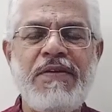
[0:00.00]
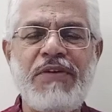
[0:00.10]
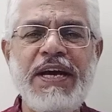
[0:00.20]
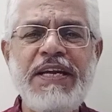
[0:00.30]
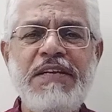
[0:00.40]

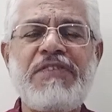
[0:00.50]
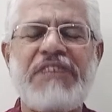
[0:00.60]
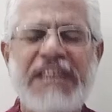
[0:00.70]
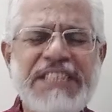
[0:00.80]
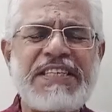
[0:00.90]
Right?
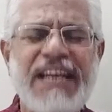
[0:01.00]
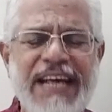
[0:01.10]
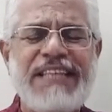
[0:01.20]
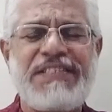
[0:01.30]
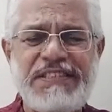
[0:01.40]

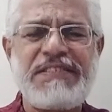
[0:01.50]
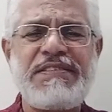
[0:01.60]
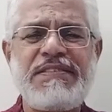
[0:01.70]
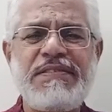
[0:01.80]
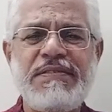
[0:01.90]
Restless.
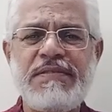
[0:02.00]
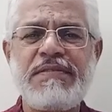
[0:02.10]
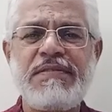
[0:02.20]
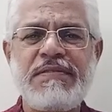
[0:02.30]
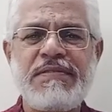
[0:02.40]

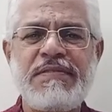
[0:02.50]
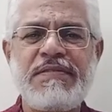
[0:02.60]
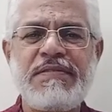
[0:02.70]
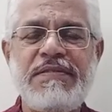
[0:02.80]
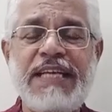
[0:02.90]

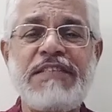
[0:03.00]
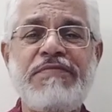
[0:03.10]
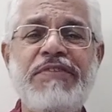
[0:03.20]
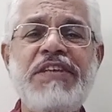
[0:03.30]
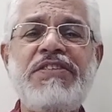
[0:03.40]
That's the
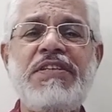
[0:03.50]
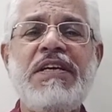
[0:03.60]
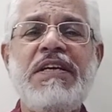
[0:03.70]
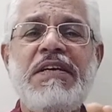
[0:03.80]
first